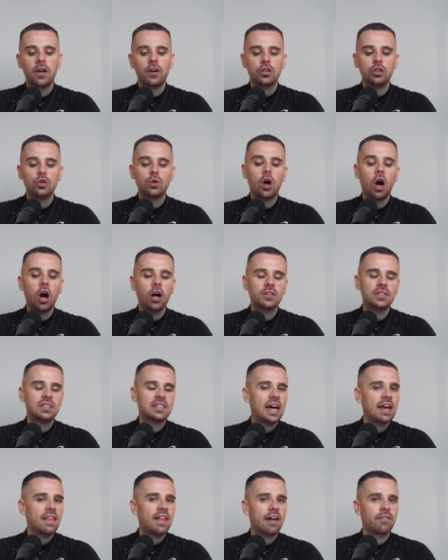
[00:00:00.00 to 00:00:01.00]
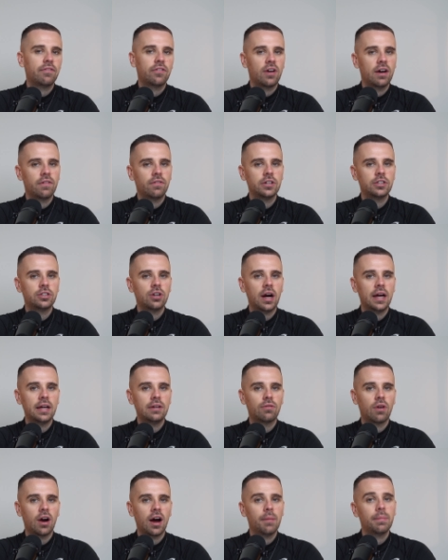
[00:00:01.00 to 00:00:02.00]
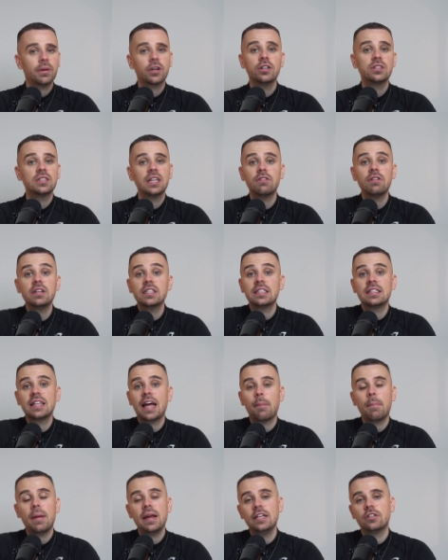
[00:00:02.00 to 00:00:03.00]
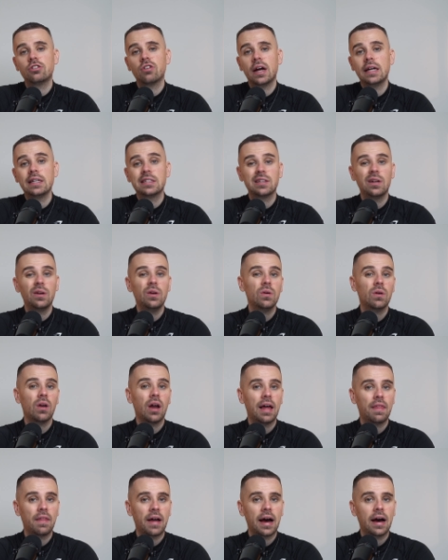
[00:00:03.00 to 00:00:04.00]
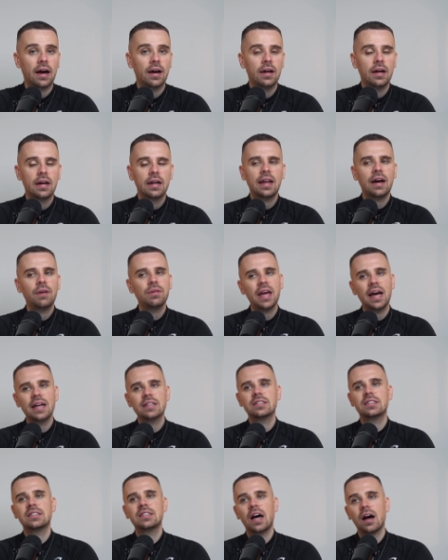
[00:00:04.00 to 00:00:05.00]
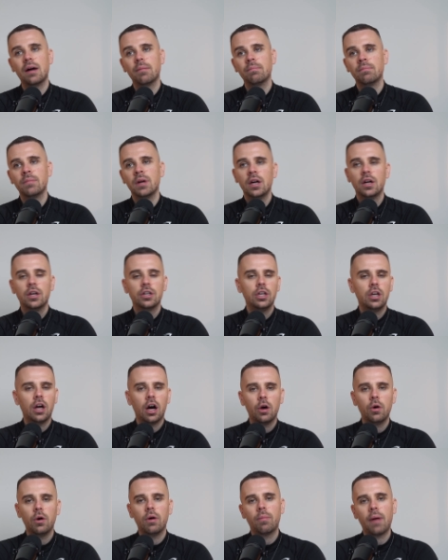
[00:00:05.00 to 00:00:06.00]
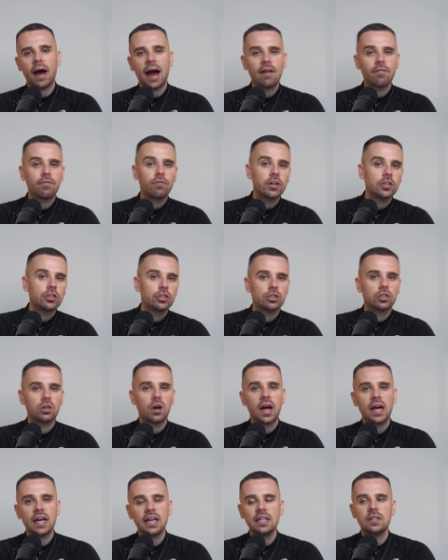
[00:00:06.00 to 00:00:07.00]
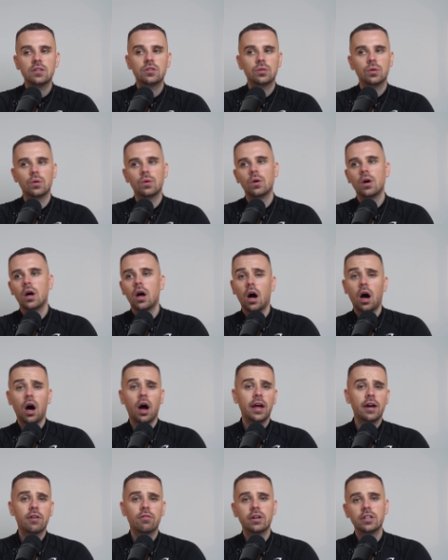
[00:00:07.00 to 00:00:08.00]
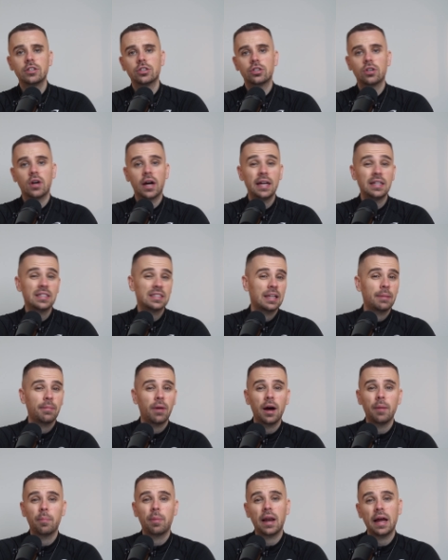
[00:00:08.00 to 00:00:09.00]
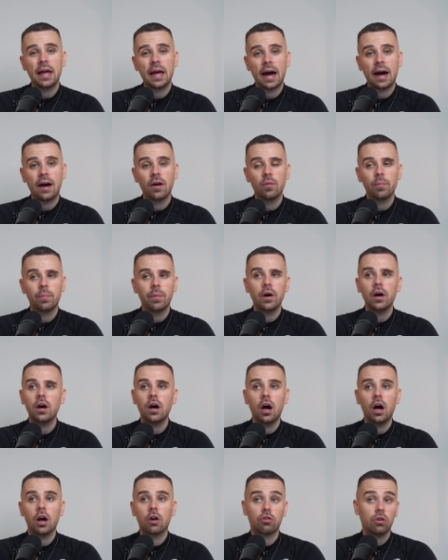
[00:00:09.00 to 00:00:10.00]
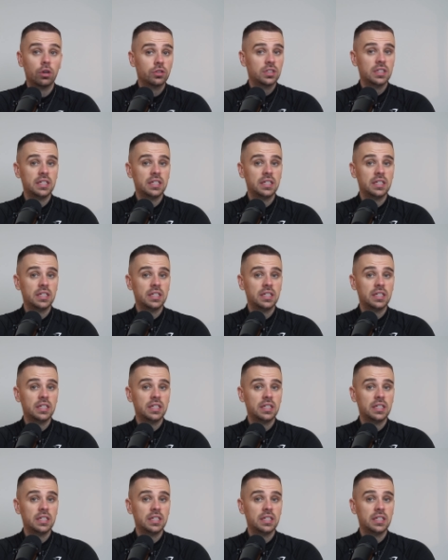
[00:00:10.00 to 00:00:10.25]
You can't say that for every trade, right? Because there isn't that many trades that look like that. Now, yes, some, you know, average trades or higher risk trades and they might play out, but across